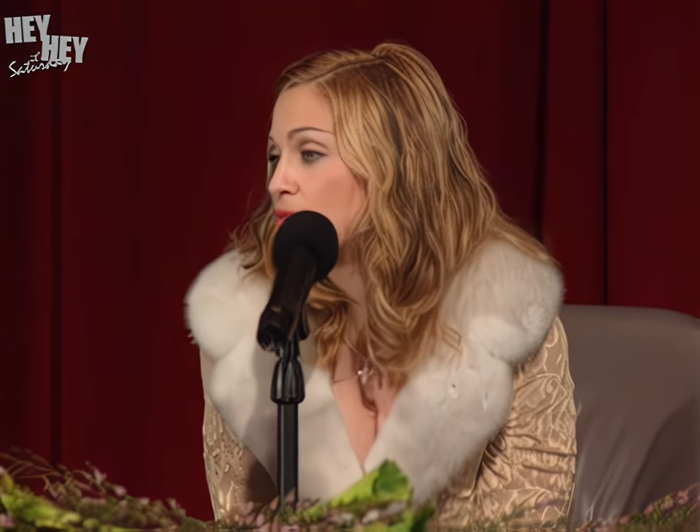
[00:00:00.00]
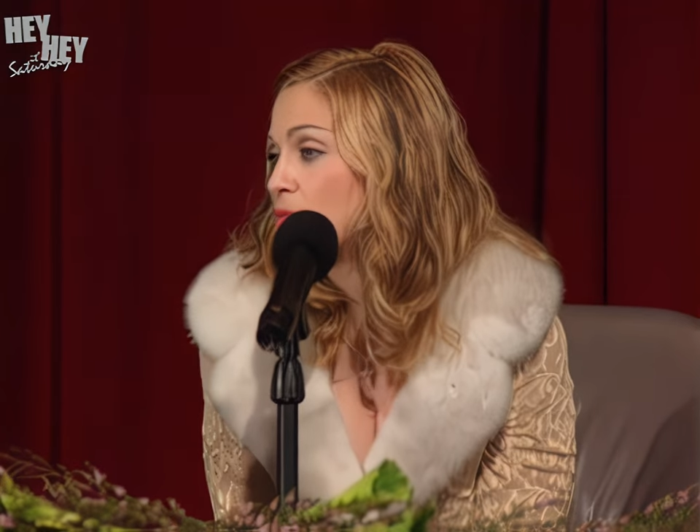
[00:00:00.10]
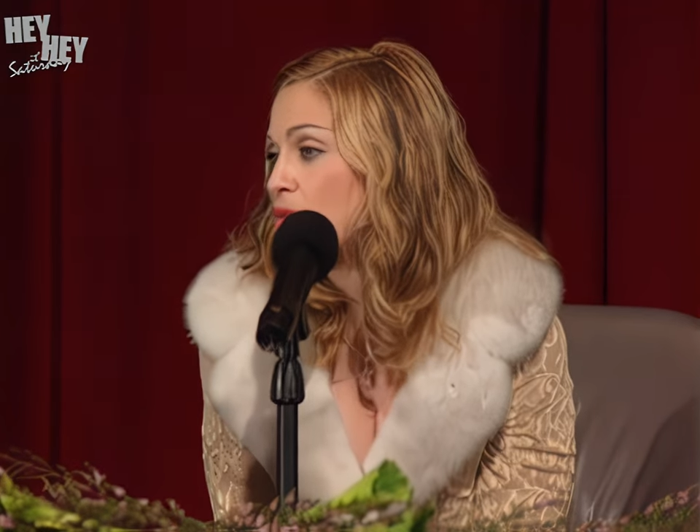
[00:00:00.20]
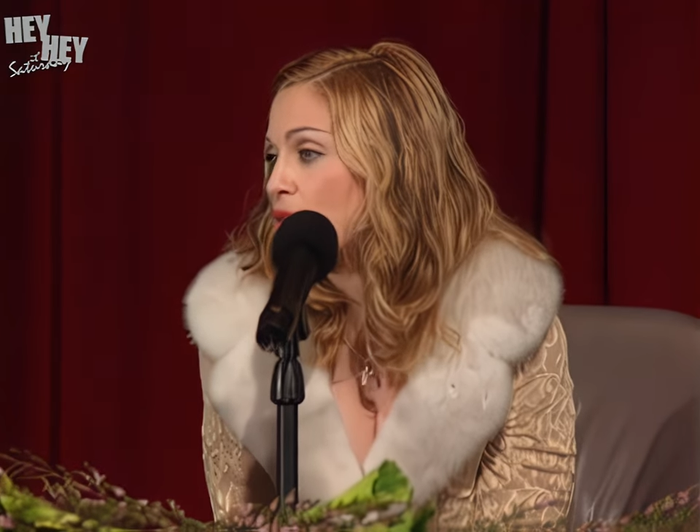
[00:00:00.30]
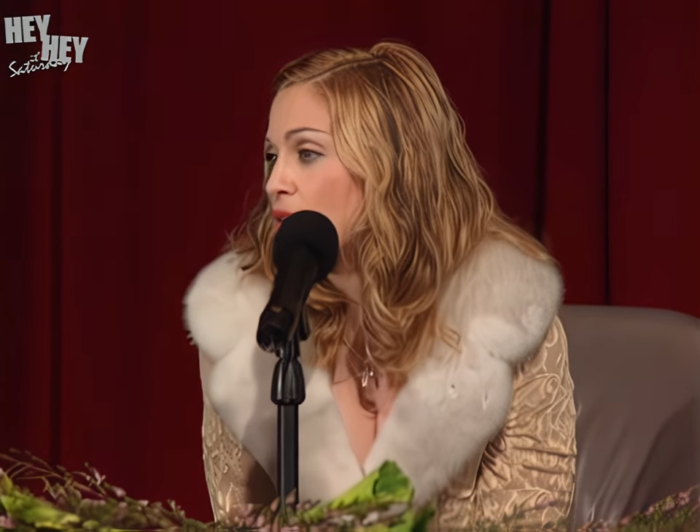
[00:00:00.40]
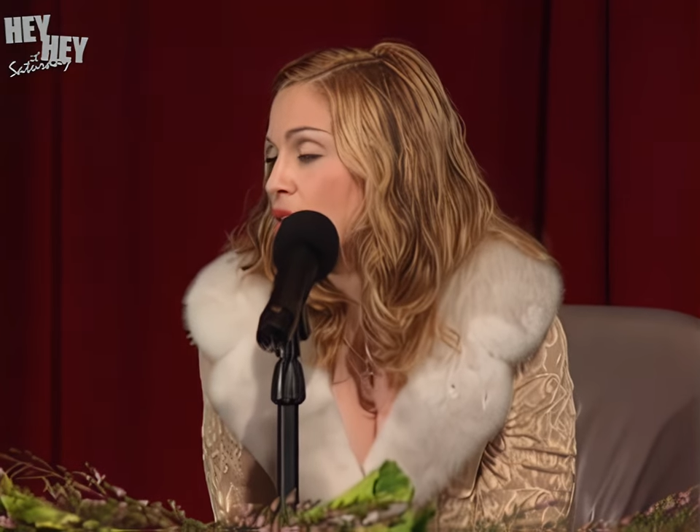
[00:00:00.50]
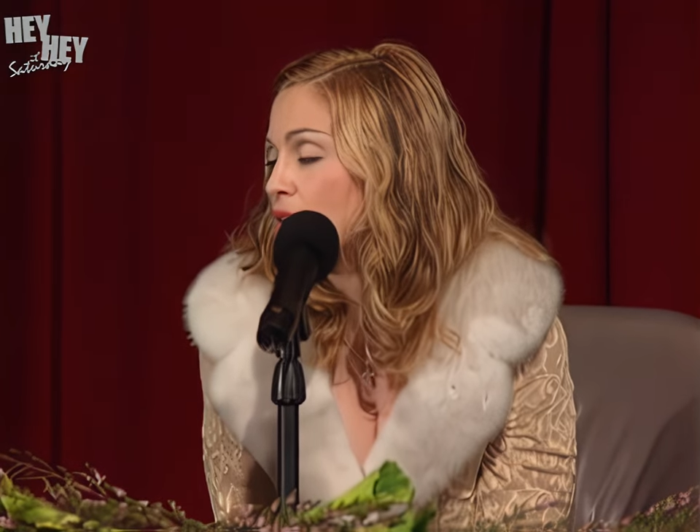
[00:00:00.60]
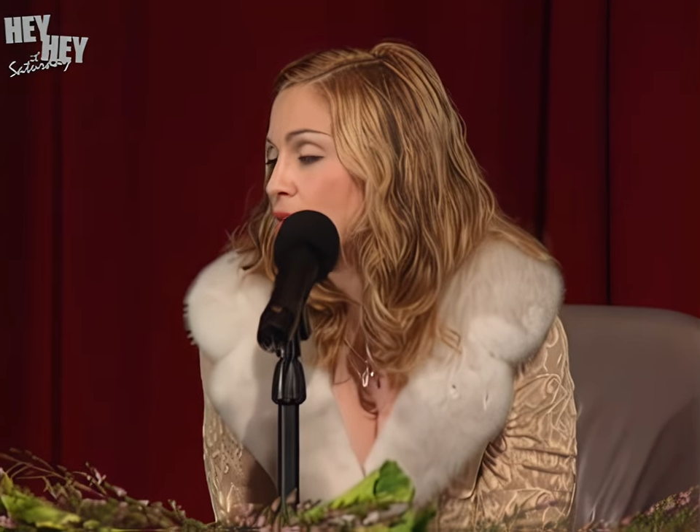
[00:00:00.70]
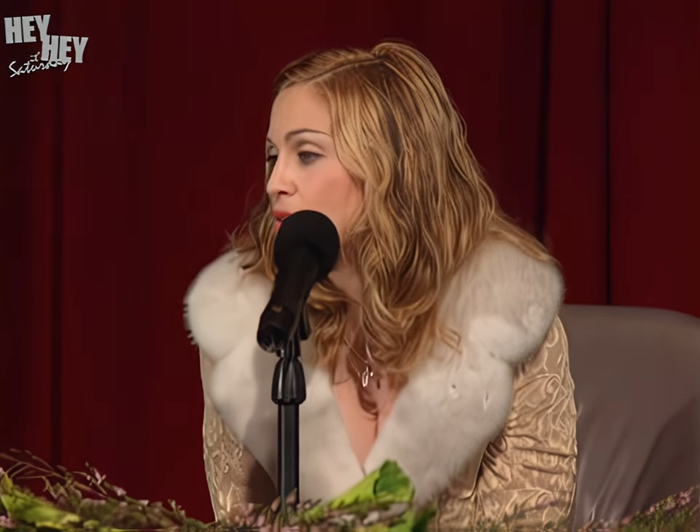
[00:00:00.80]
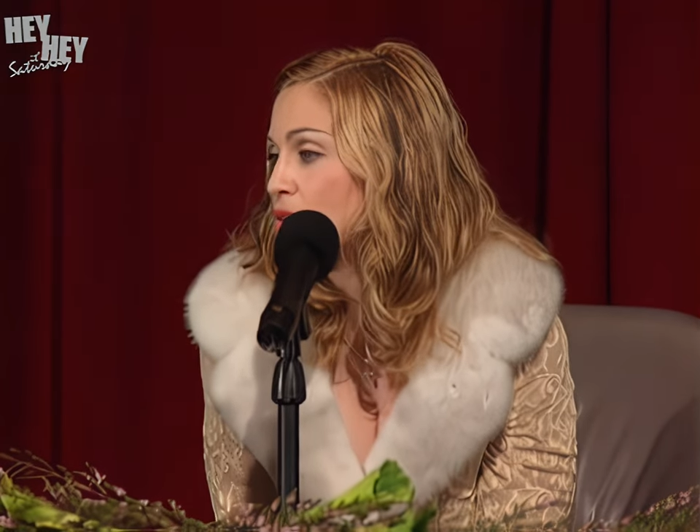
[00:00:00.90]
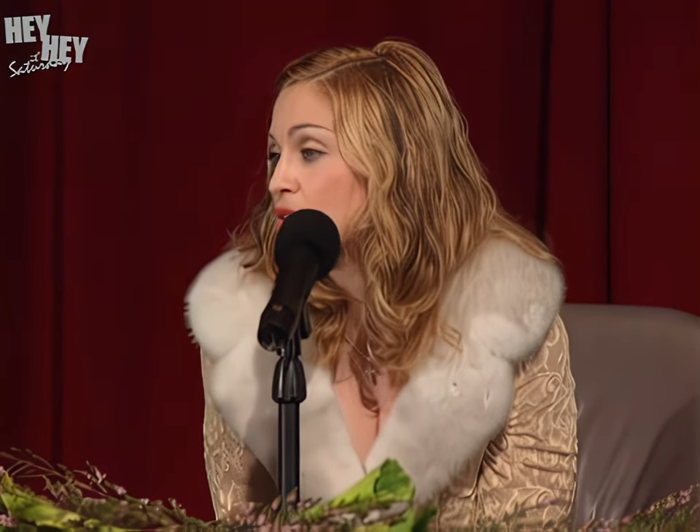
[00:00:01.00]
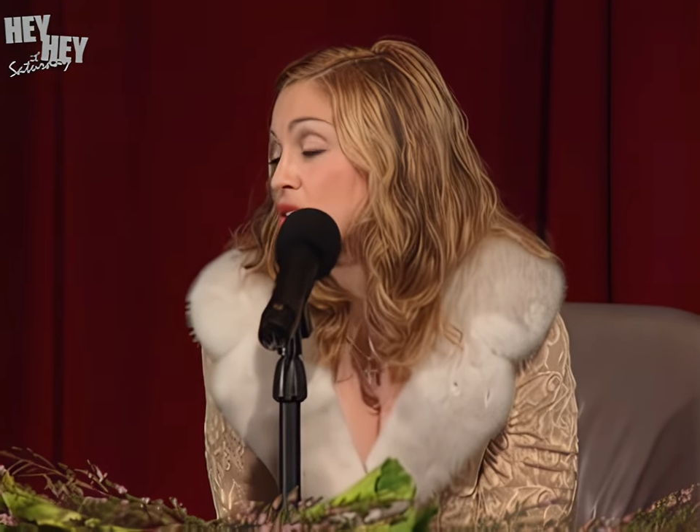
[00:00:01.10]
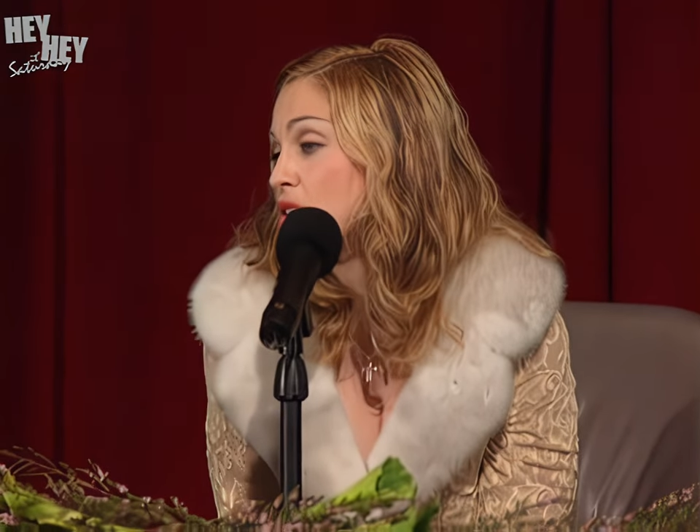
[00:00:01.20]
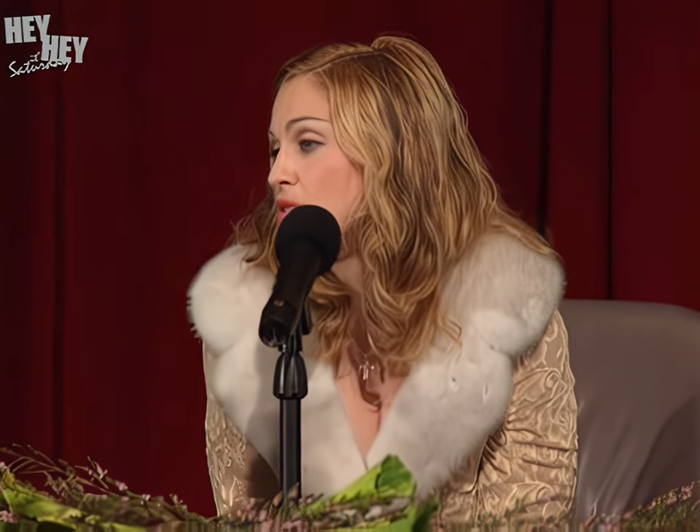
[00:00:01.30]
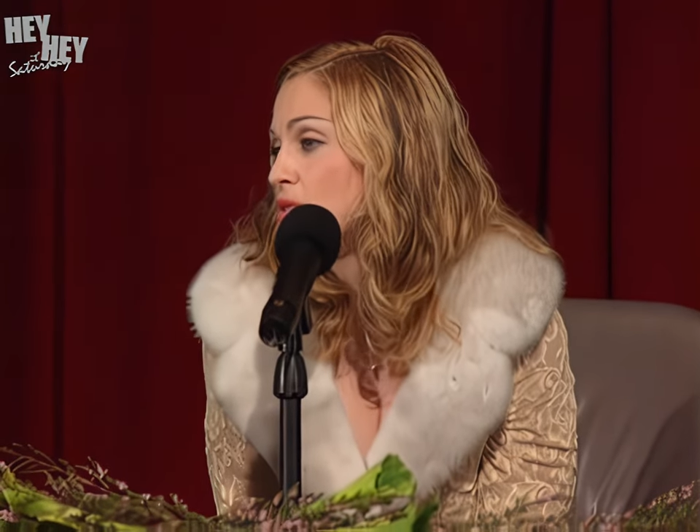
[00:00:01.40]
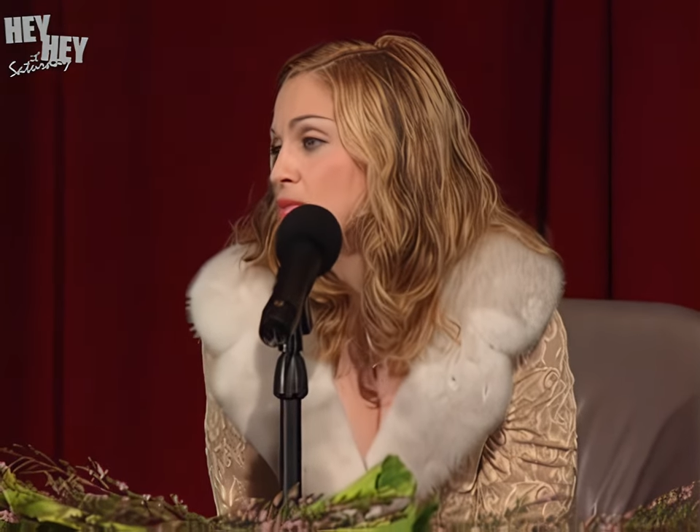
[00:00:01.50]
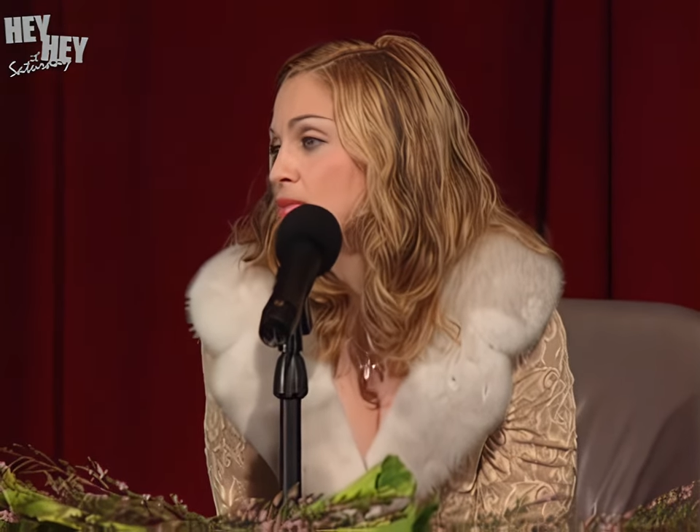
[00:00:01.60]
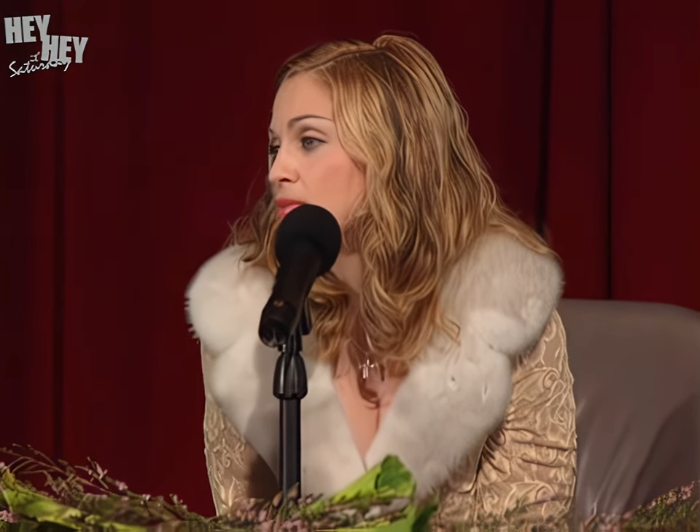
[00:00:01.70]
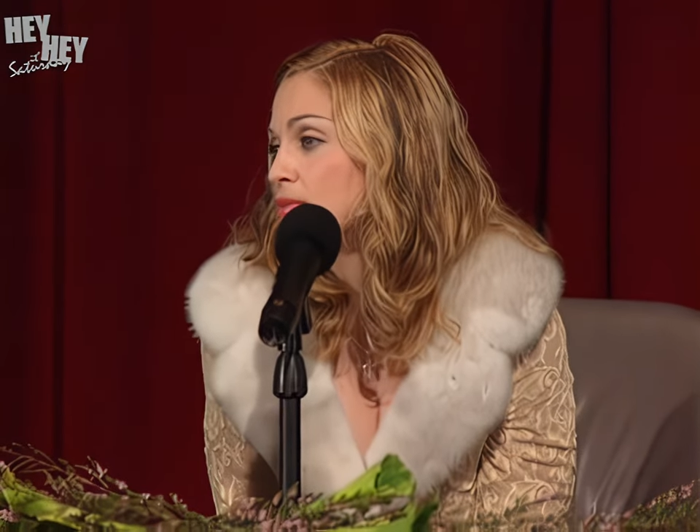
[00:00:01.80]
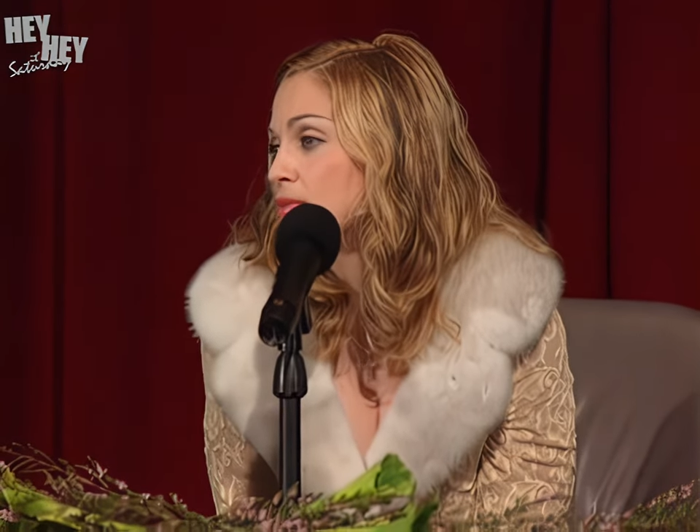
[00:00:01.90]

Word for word: them wrong and I'm going to show them.